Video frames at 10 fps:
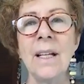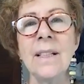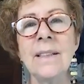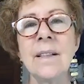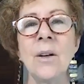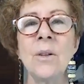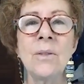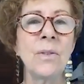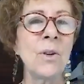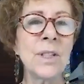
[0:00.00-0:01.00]
So,
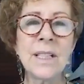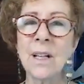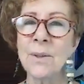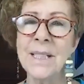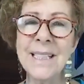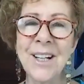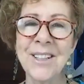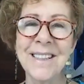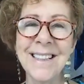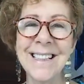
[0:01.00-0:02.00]
of course, it always
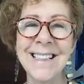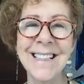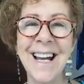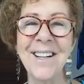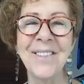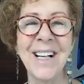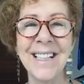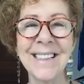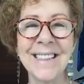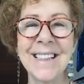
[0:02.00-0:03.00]
starts inside of
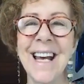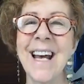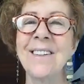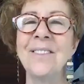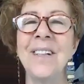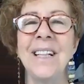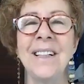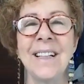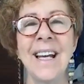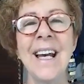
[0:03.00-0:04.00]
us that
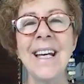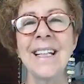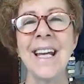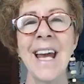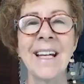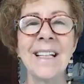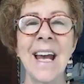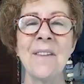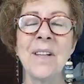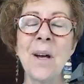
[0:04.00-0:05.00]
we can
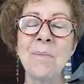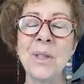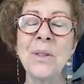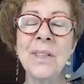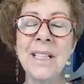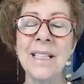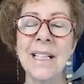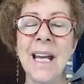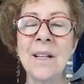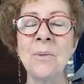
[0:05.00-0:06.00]
have the opportunity to
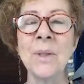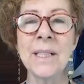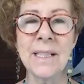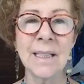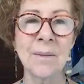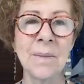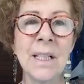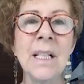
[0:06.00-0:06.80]
gain wisdom.